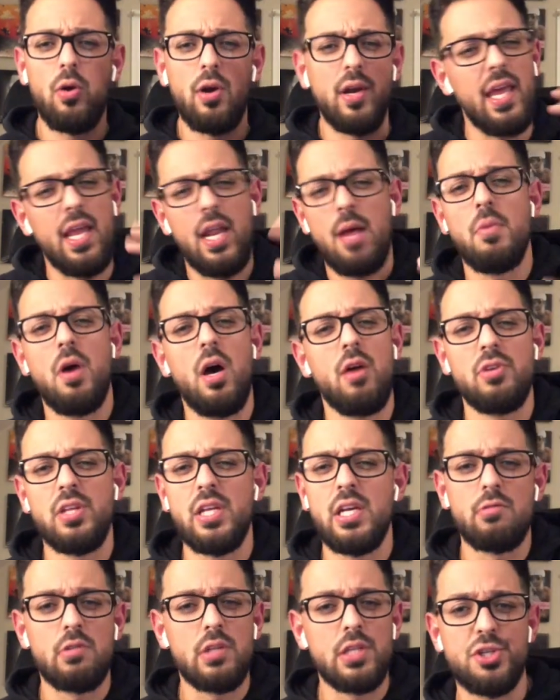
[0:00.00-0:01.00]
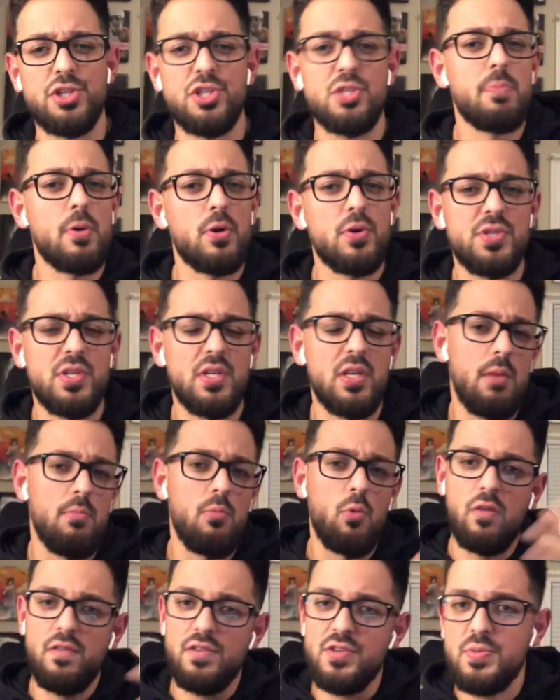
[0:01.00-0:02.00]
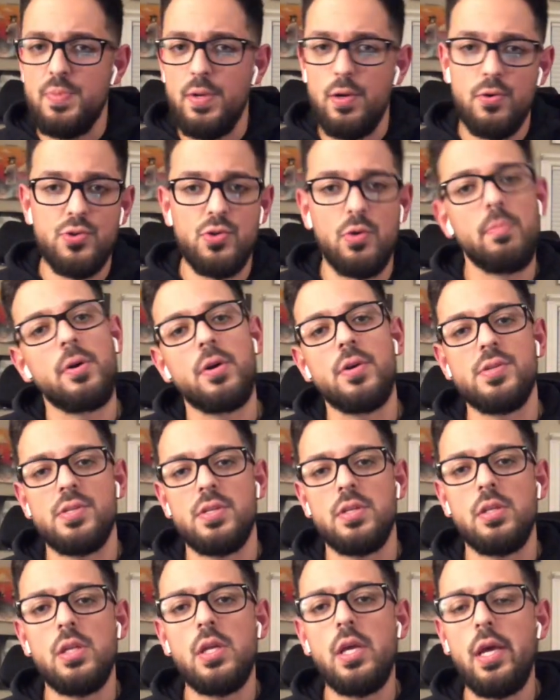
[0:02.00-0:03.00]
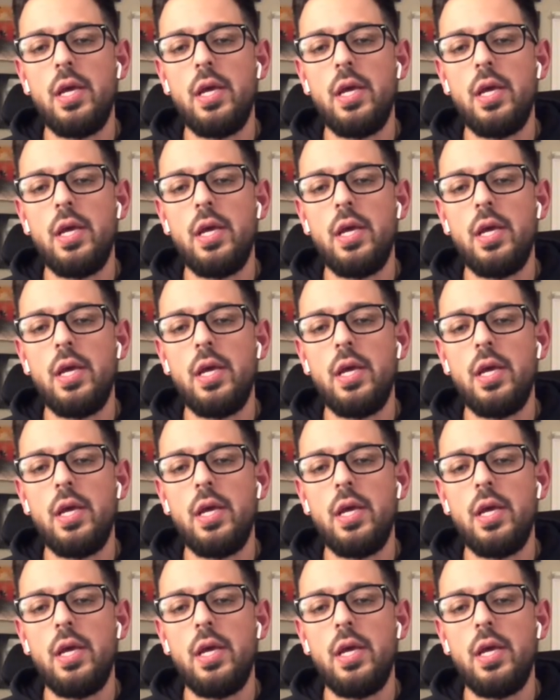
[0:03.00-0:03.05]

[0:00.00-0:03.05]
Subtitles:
Again, I'm not really a religious person. I'm more of a spiritual person,